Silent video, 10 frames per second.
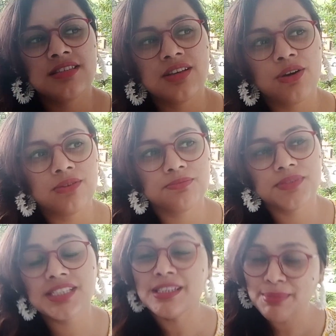So,
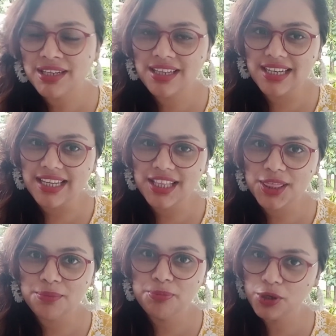similarly,
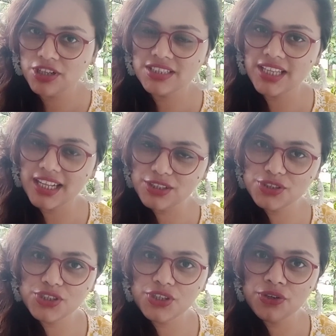the book
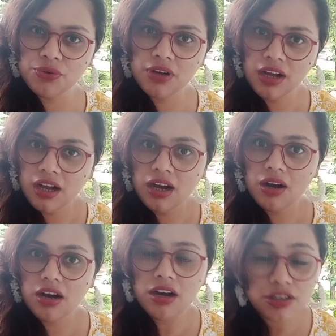tells you
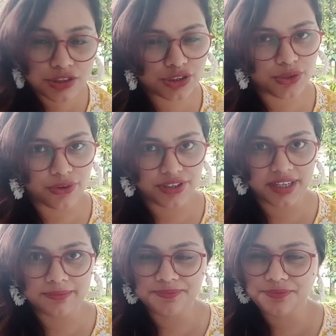a
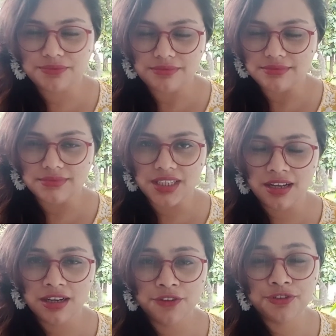story
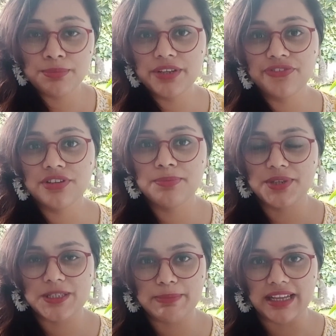from different
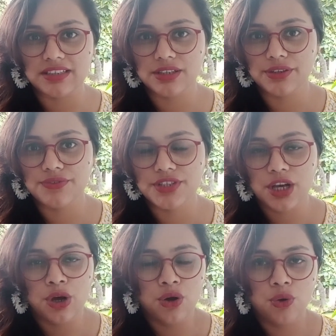perspectives
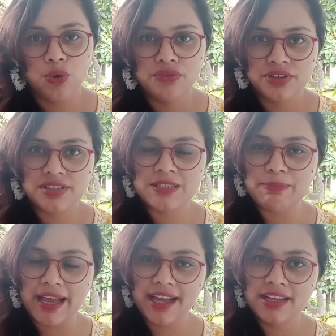over a
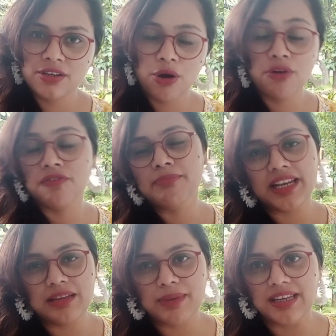span of
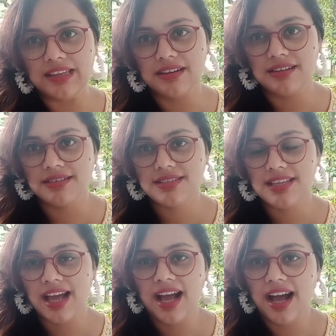many, many years.
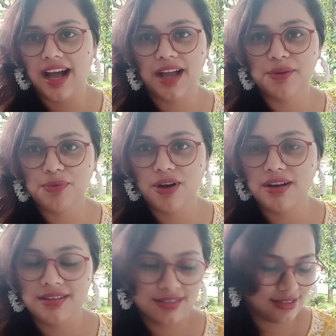I
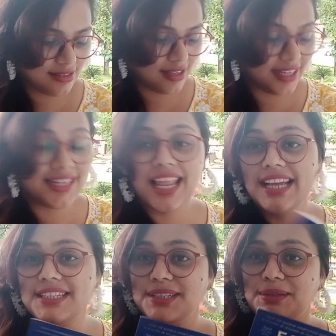was
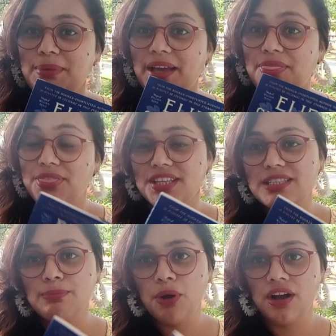enlightened by
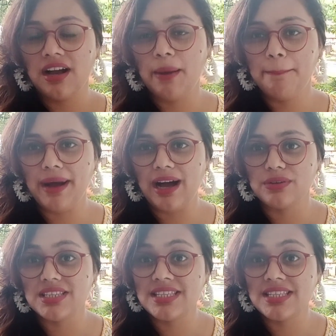this book about